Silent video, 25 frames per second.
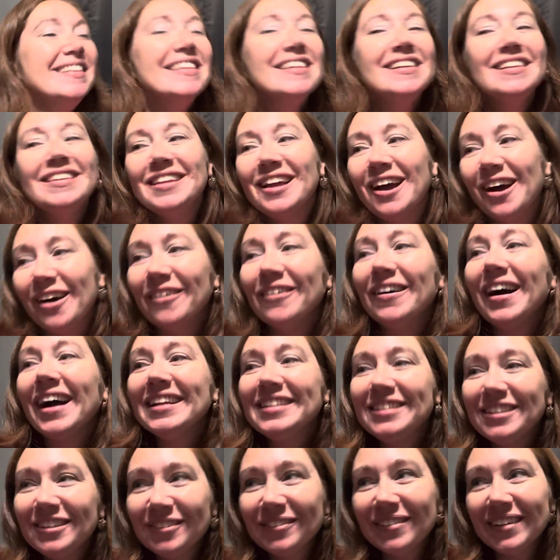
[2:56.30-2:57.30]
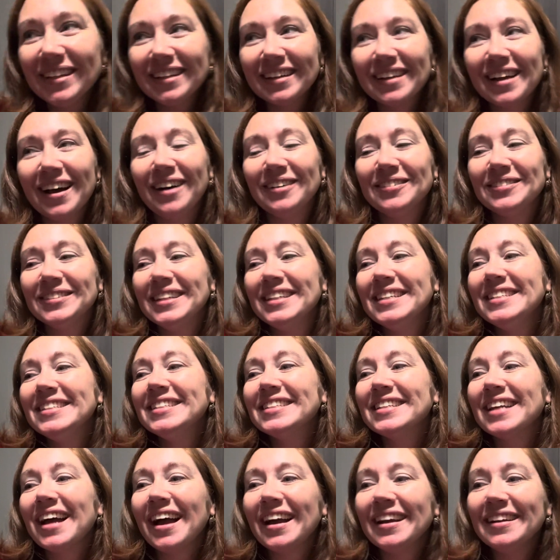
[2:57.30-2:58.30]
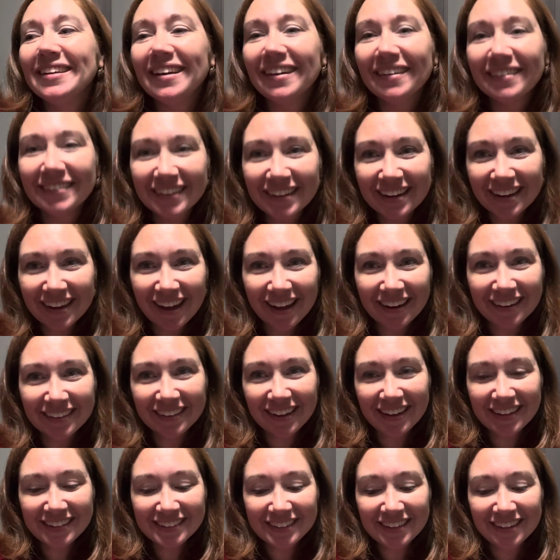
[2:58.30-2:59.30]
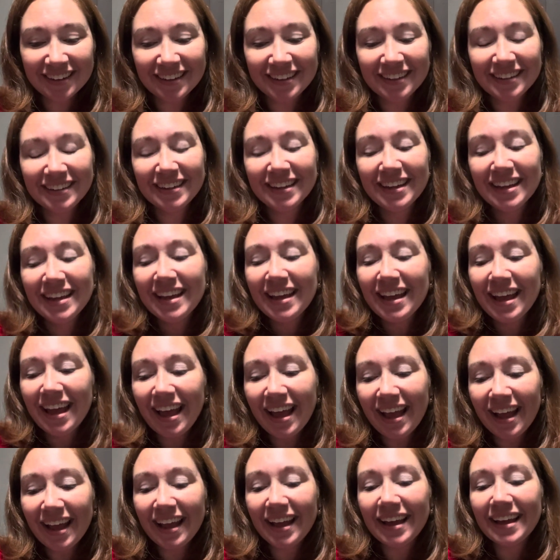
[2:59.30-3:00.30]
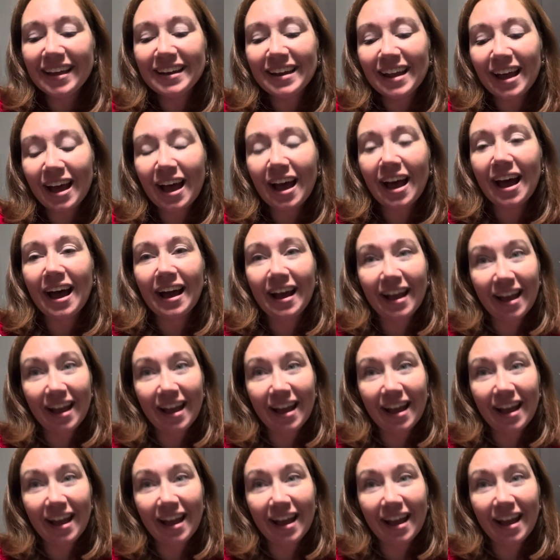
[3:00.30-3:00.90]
No, I do feel accomplished. I know that I got a lot done, and I